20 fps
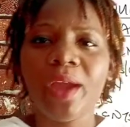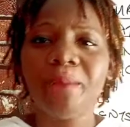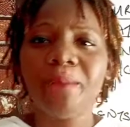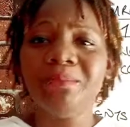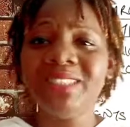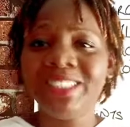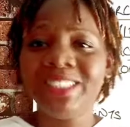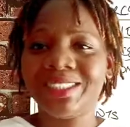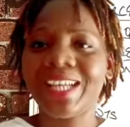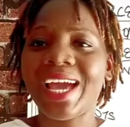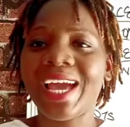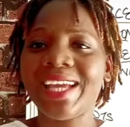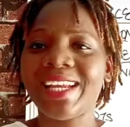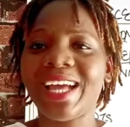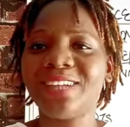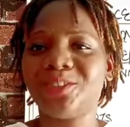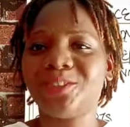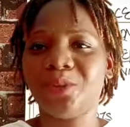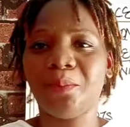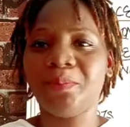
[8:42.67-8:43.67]
designer
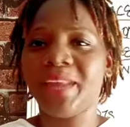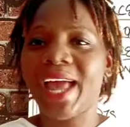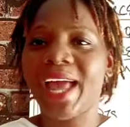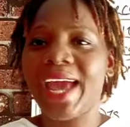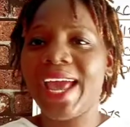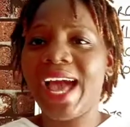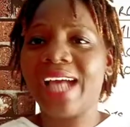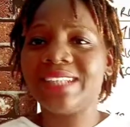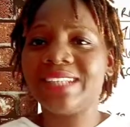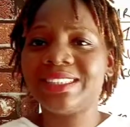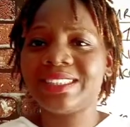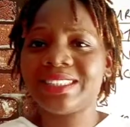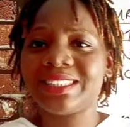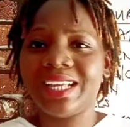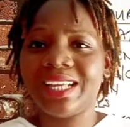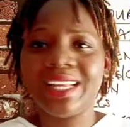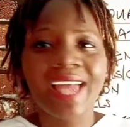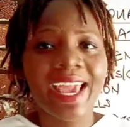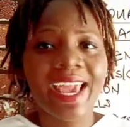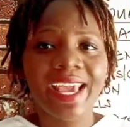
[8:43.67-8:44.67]
suppliers.
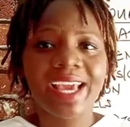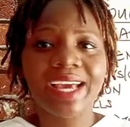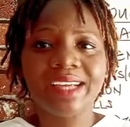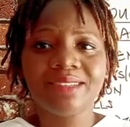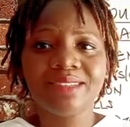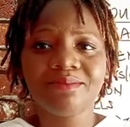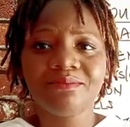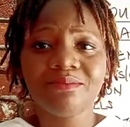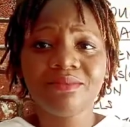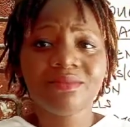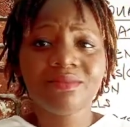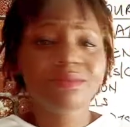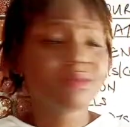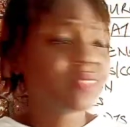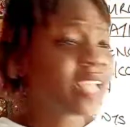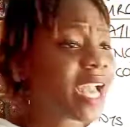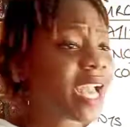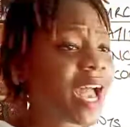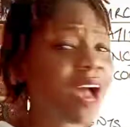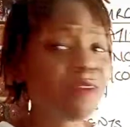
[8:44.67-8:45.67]
Like, they
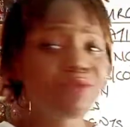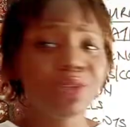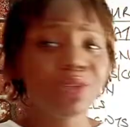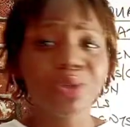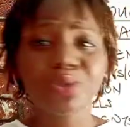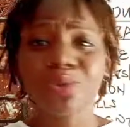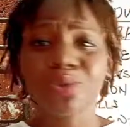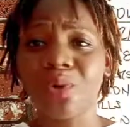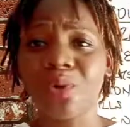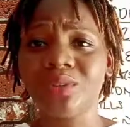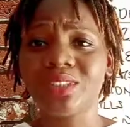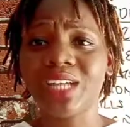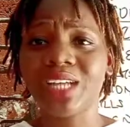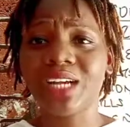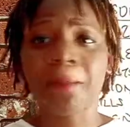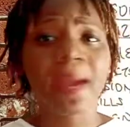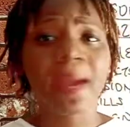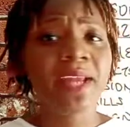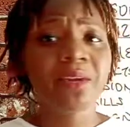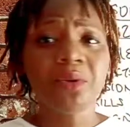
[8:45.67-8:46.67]
have those contacts,
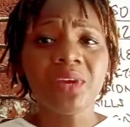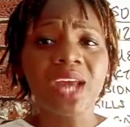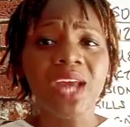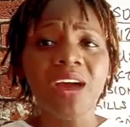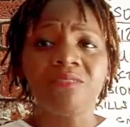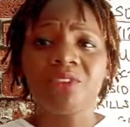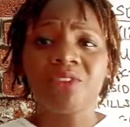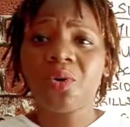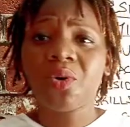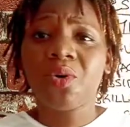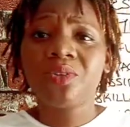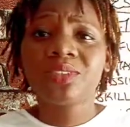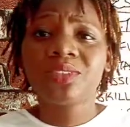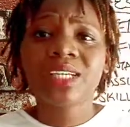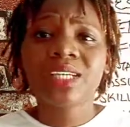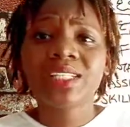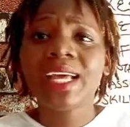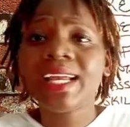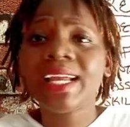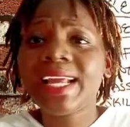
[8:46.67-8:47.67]
but I don't have the contact,
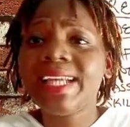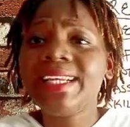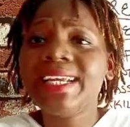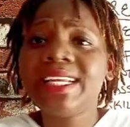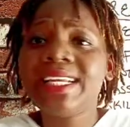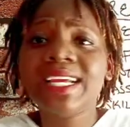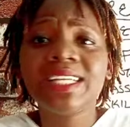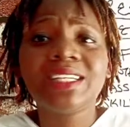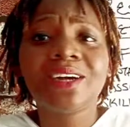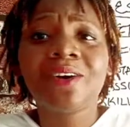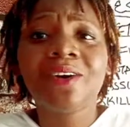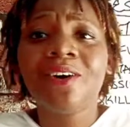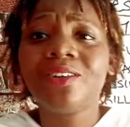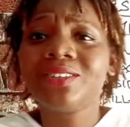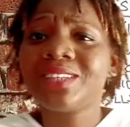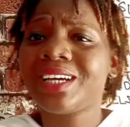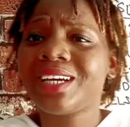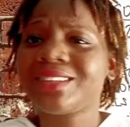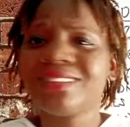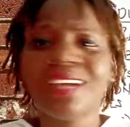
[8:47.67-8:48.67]
and I needed the
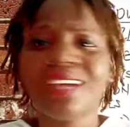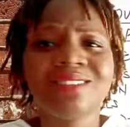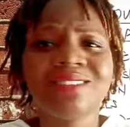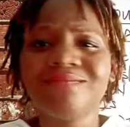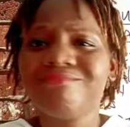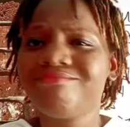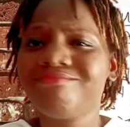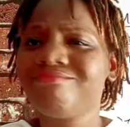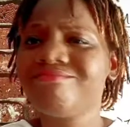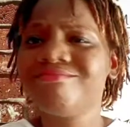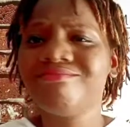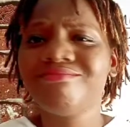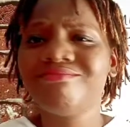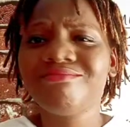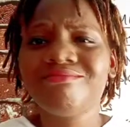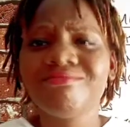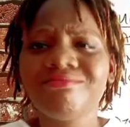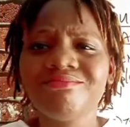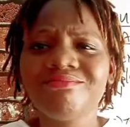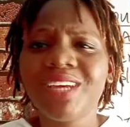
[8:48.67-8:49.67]
contact, and
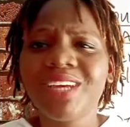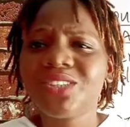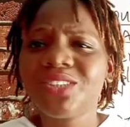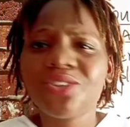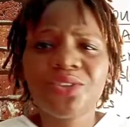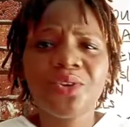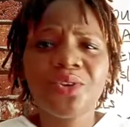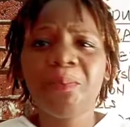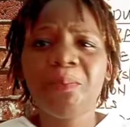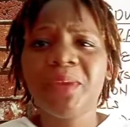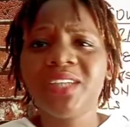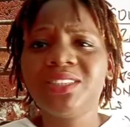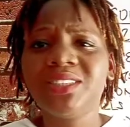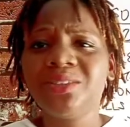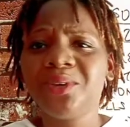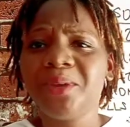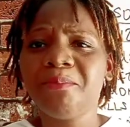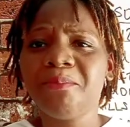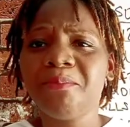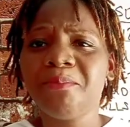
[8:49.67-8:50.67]
I saw no big deal
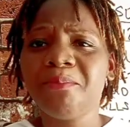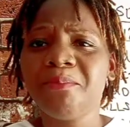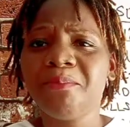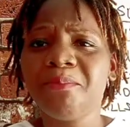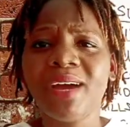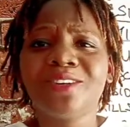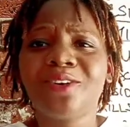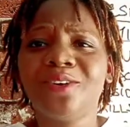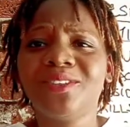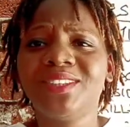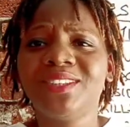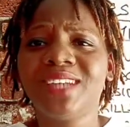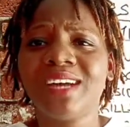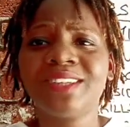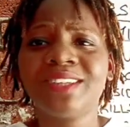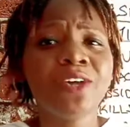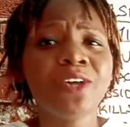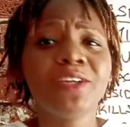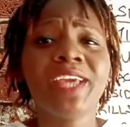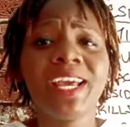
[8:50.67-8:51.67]
in buying the contact.
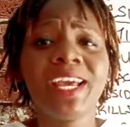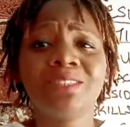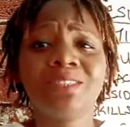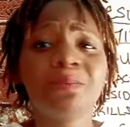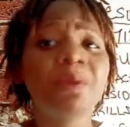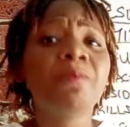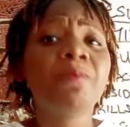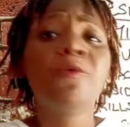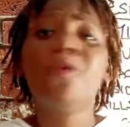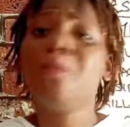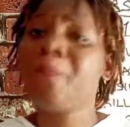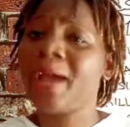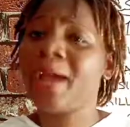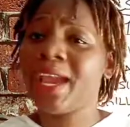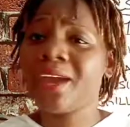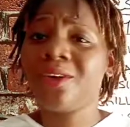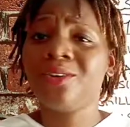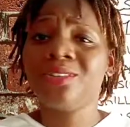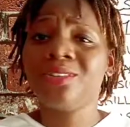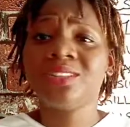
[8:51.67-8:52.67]
So yes, people who buy
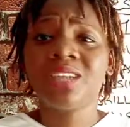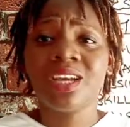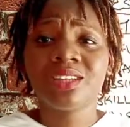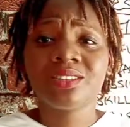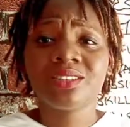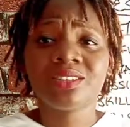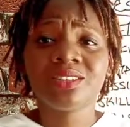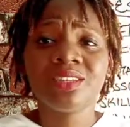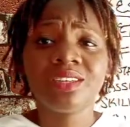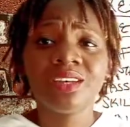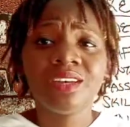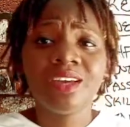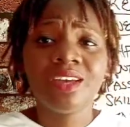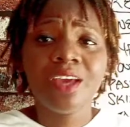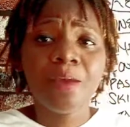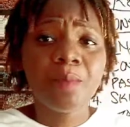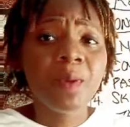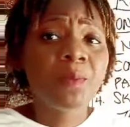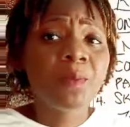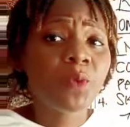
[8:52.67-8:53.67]
contacts.
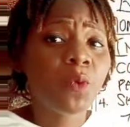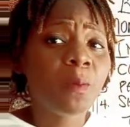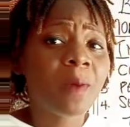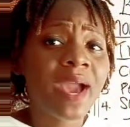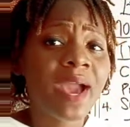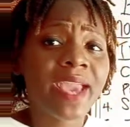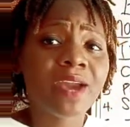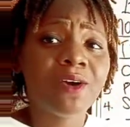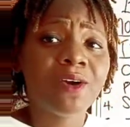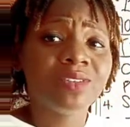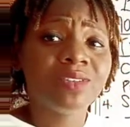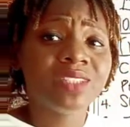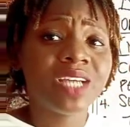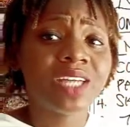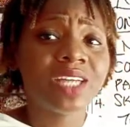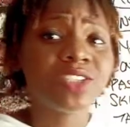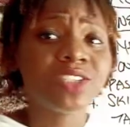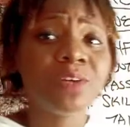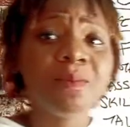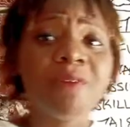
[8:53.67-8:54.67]
People who buy
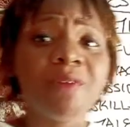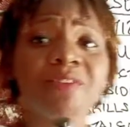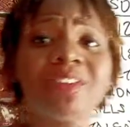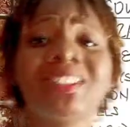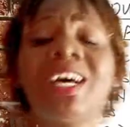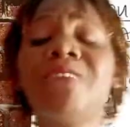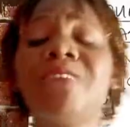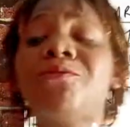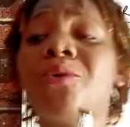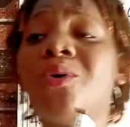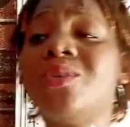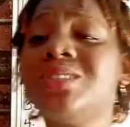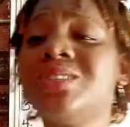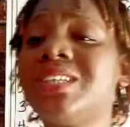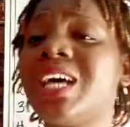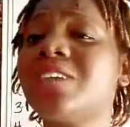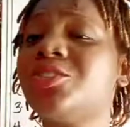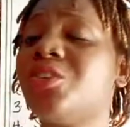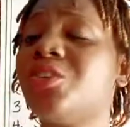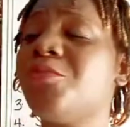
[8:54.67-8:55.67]
contacts. Some of us have
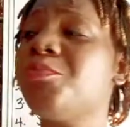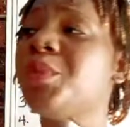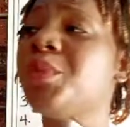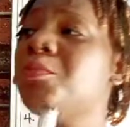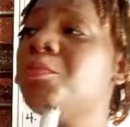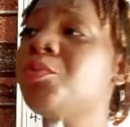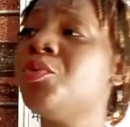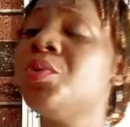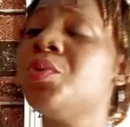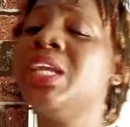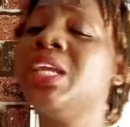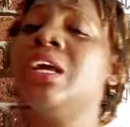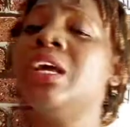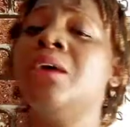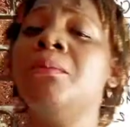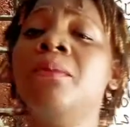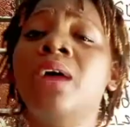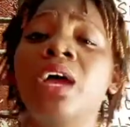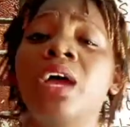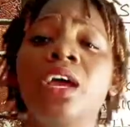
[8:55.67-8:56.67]
contacts of people in
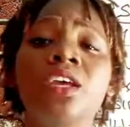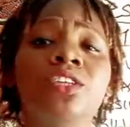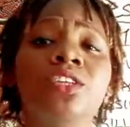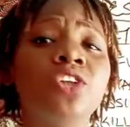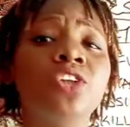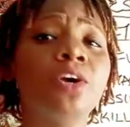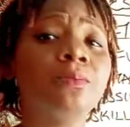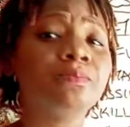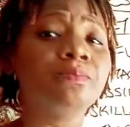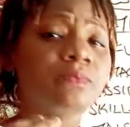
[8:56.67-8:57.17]
some